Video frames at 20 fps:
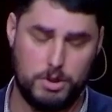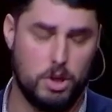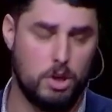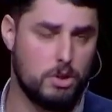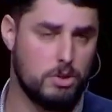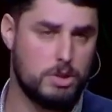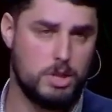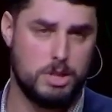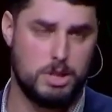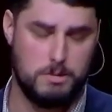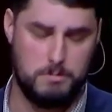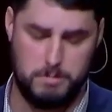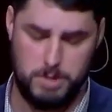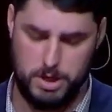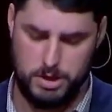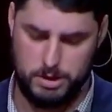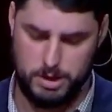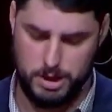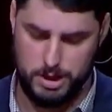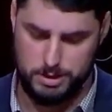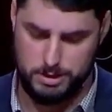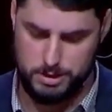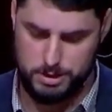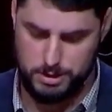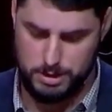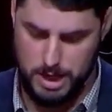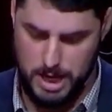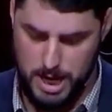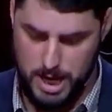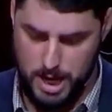curses and
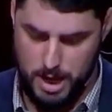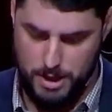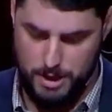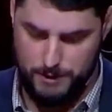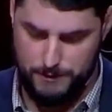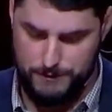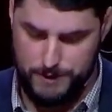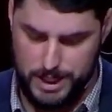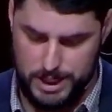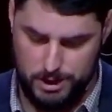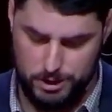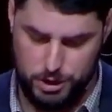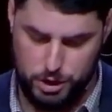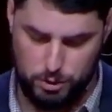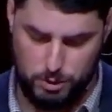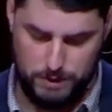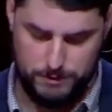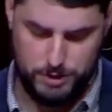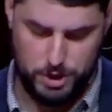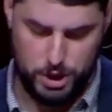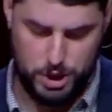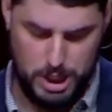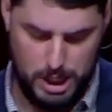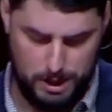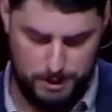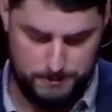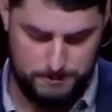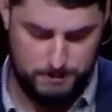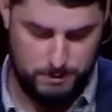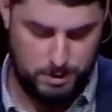bitterness. Their feet are swift to, sh-
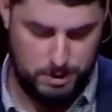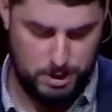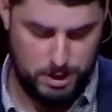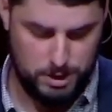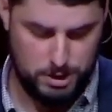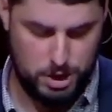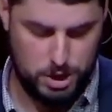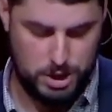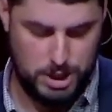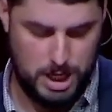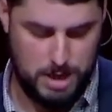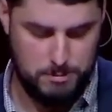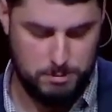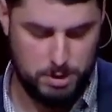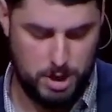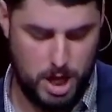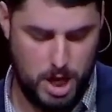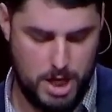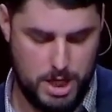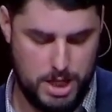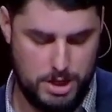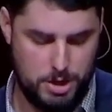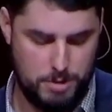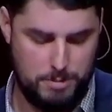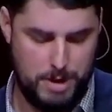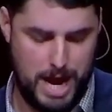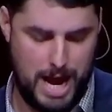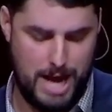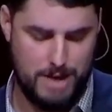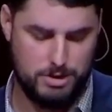to shed blood, and their
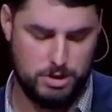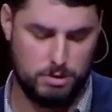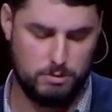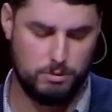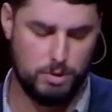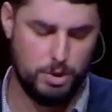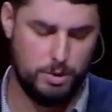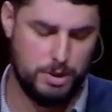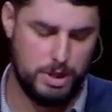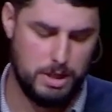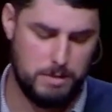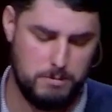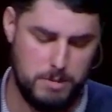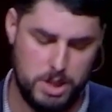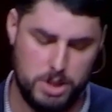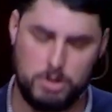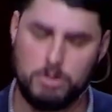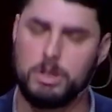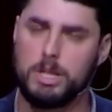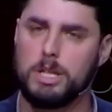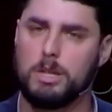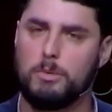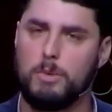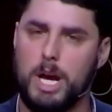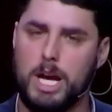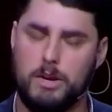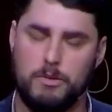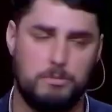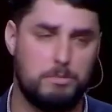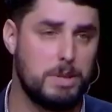paths are ruin and misery. The
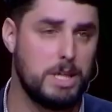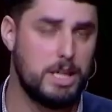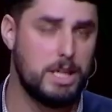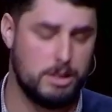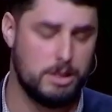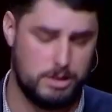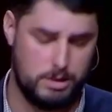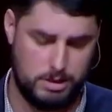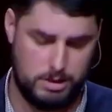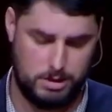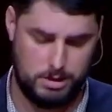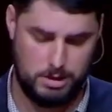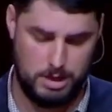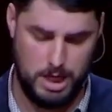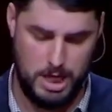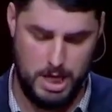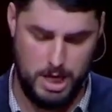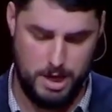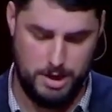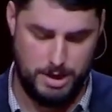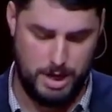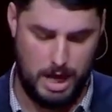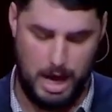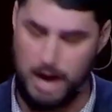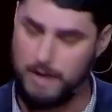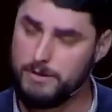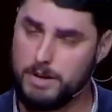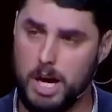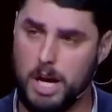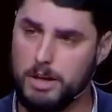way of peace they
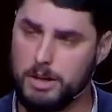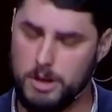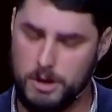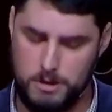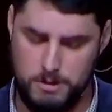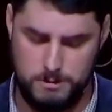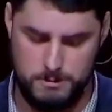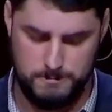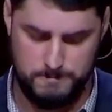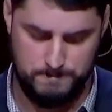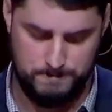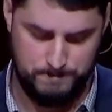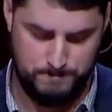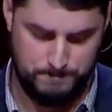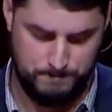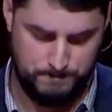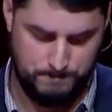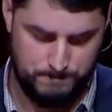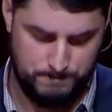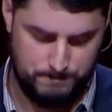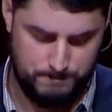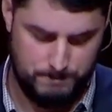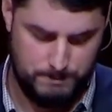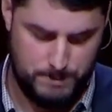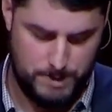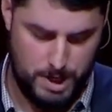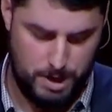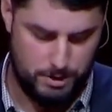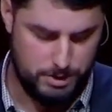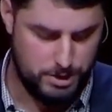have not known.
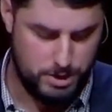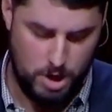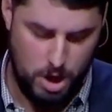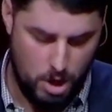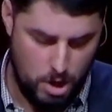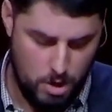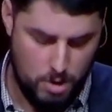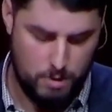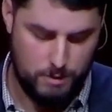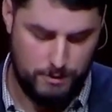There is no